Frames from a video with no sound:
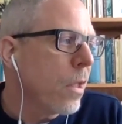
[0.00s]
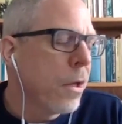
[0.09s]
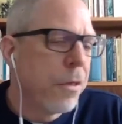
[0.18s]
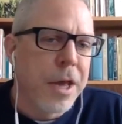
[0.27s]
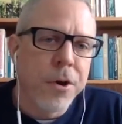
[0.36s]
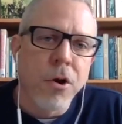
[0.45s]

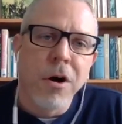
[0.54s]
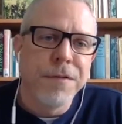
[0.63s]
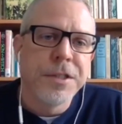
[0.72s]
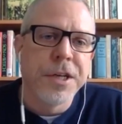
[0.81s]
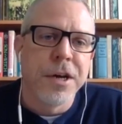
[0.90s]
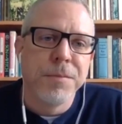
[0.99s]
then
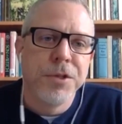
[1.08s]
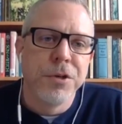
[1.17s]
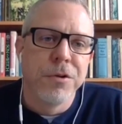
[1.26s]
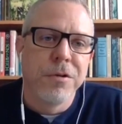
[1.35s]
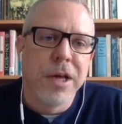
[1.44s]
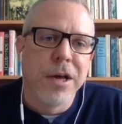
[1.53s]
oftentimes
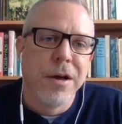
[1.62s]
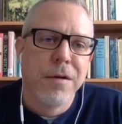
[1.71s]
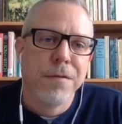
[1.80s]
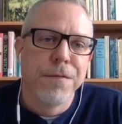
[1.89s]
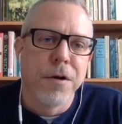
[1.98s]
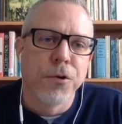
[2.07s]
you'll
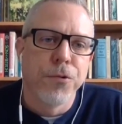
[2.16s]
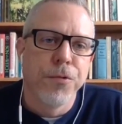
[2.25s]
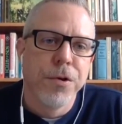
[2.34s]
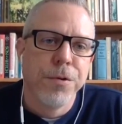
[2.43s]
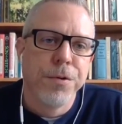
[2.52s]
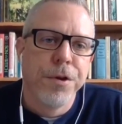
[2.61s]
have
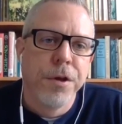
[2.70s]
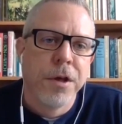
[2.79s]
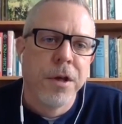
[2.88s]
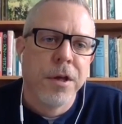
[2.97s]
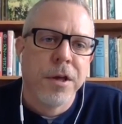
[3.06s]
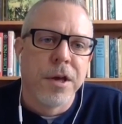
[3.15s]
accrued
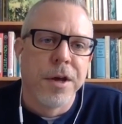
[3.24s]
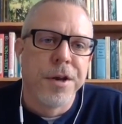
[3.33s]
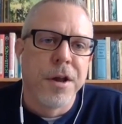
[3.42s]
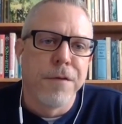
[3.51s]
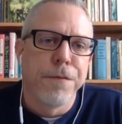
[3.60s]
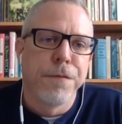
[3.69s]

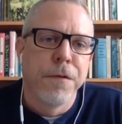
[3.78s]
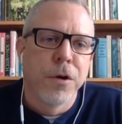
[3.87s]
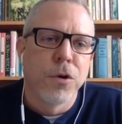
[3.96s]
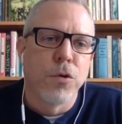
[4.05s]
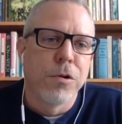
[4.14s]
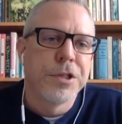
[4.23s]
enough
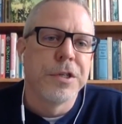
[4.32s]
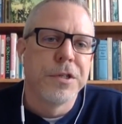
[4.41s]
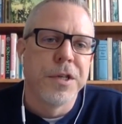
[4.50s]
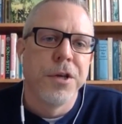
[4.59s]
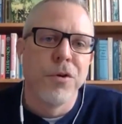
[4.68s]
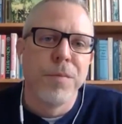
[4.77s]

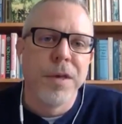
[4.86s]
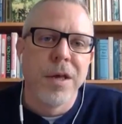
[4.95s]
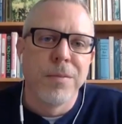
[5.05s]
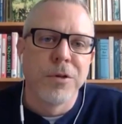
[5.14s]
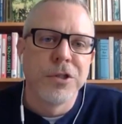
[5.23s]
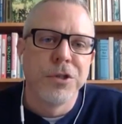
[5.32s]
courses that you'll be
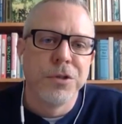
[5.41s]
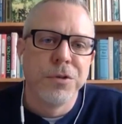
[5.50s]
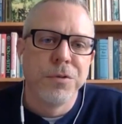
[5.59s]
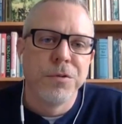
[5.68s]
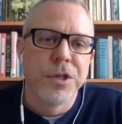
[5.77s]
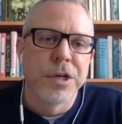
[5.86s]
able
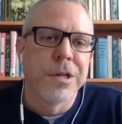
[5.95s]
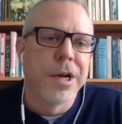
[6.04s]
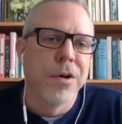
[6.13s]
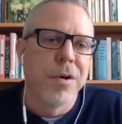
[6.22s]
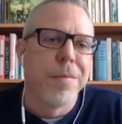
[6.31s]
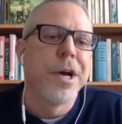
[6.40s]
to
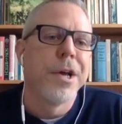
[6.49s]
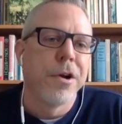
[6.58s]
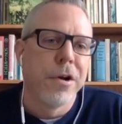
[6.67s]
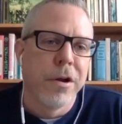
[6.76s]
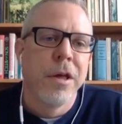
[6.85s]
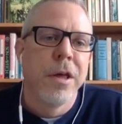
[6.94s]
declare a
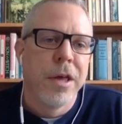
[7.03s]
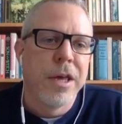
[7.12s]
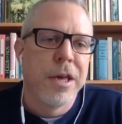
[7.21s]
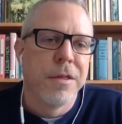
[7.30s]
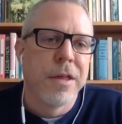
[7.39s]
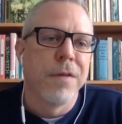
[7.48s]
minor
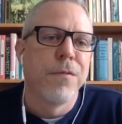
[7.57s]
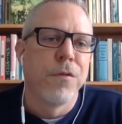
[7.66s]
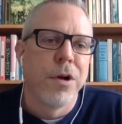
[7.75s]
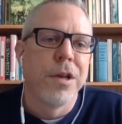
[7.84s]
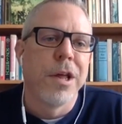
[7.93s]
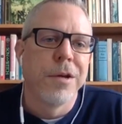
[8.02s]
in that foreign
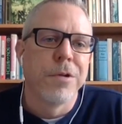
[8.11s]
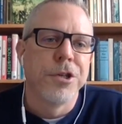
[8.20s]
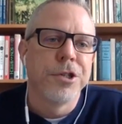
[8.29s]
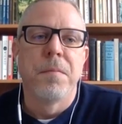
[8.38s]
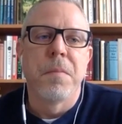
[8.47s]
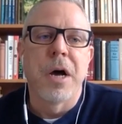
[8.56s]

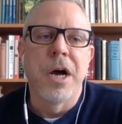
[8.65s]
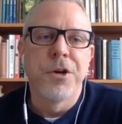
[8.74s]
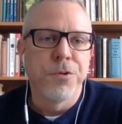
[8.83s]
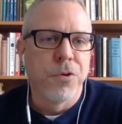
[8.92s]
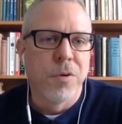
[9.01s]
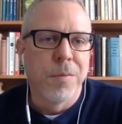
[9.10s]
language. I
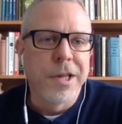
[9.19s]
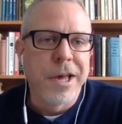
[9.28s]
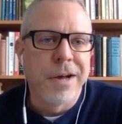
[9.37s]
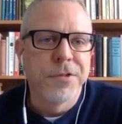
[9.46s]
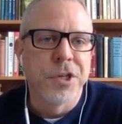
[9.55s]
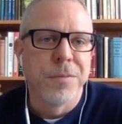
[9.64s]
don't normally
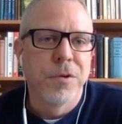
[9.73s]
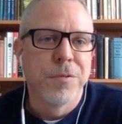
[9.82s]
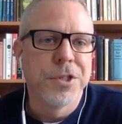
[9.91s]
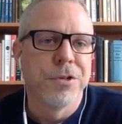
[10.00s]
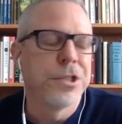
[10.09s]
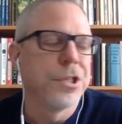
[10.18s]
have summer
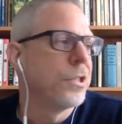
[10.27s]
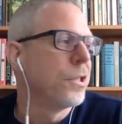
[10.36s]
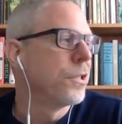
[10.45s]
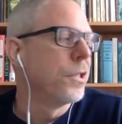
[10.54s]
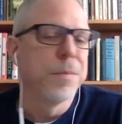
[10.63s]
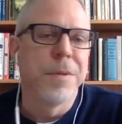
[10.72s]
research
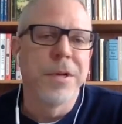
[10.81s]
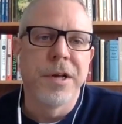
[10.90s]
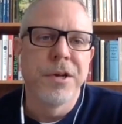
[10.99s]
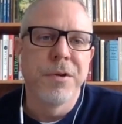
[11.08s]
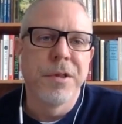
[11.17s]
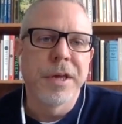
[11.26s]
assistants, but
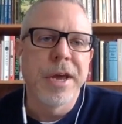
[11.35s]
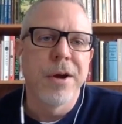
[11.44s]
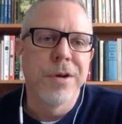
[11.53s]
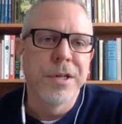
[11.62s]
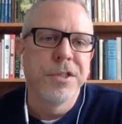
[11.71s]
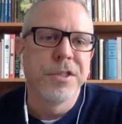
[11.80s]
I know that
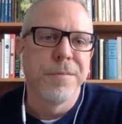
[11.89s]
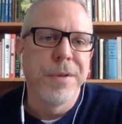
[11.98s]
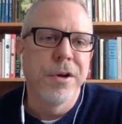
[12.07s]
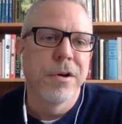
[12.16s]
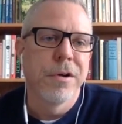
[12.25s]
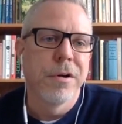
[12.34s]
Kara and
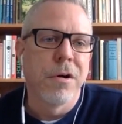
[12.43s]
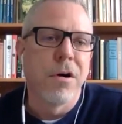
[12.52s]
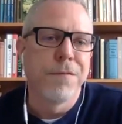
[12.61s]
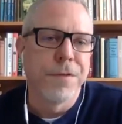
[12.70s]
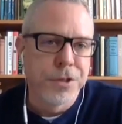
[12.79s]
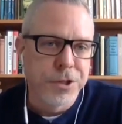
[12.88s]
Samir
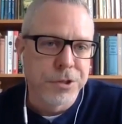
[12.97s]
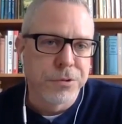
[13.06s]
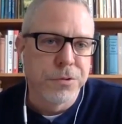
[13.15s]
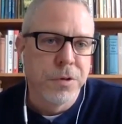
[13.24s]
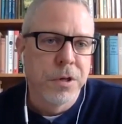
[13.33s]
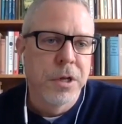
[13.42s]
often do.